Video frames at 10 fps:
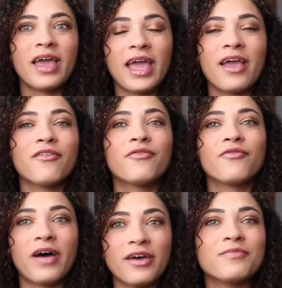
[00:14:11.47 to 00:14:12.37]
a
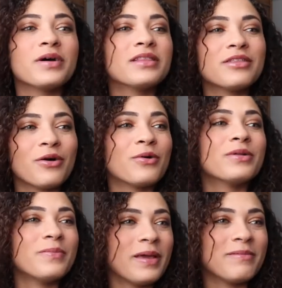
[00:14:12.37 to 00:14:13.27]

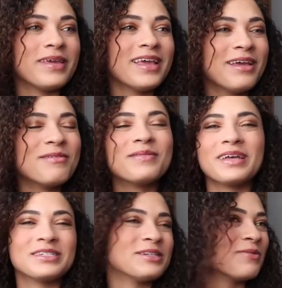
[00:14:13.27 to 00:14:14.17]
5-month-old baby
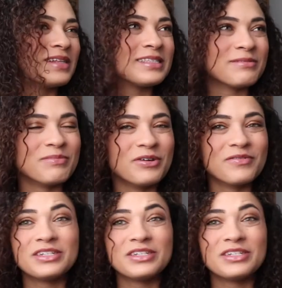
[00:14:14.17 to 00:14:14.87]
because she wants to move.